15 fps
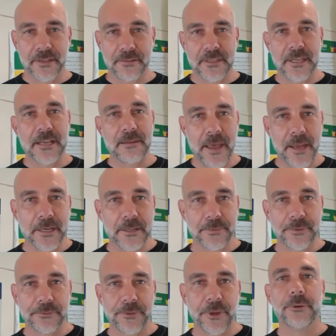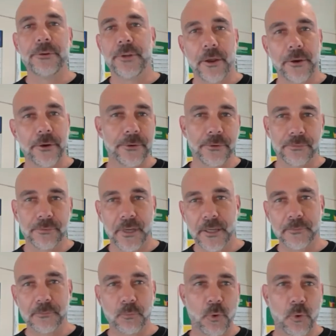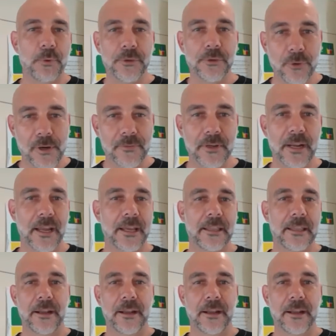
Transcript: senior management don't know what we do every day.